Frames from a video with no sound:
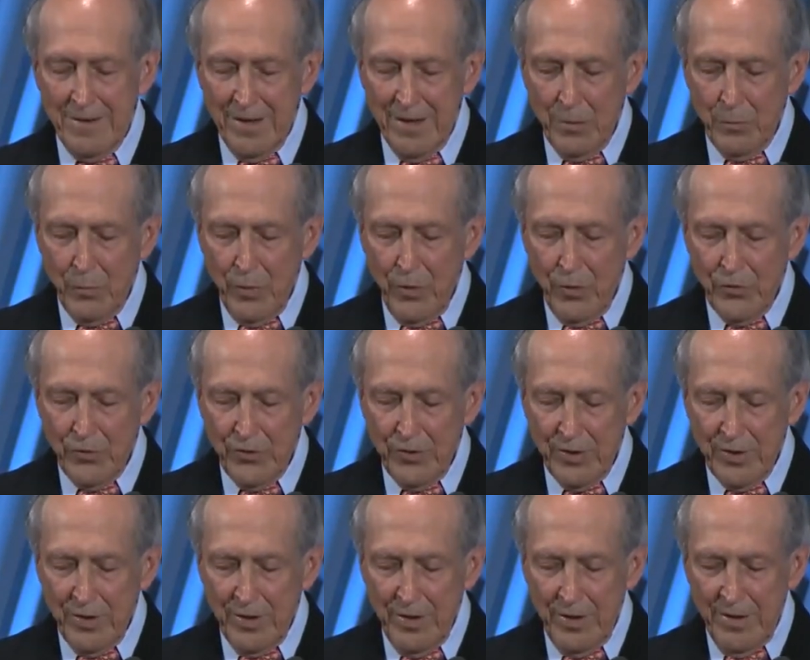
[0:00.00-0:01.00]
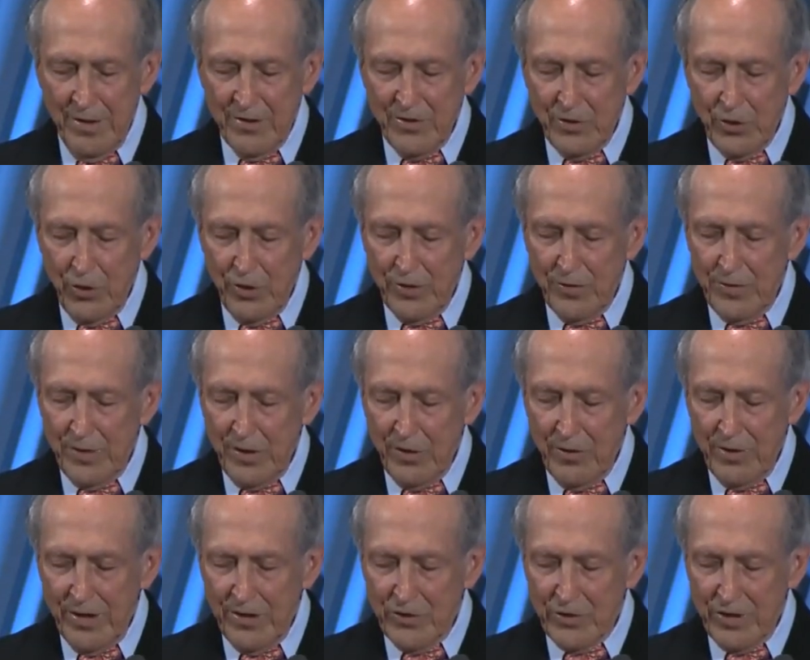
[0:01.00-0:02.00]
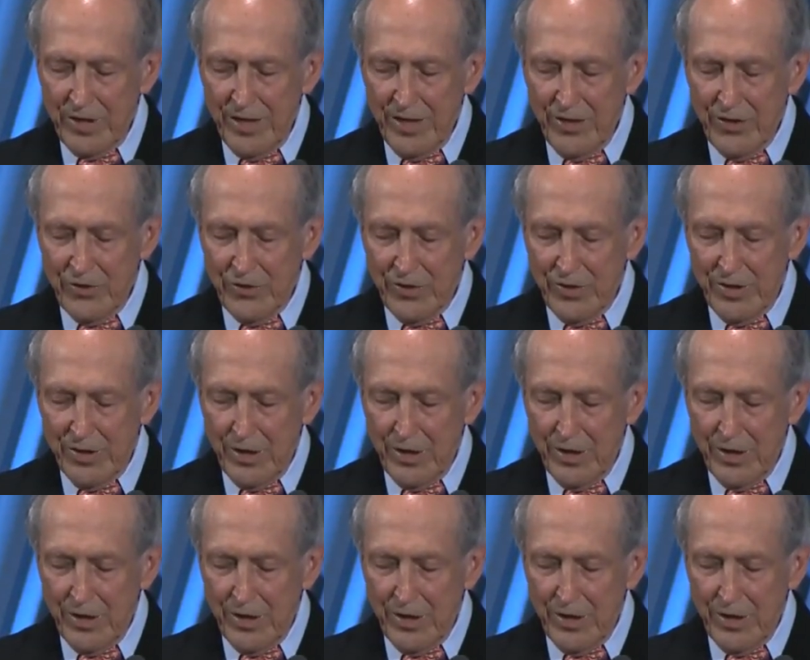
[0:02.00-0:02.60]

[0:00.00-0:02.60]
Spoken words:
and most started their education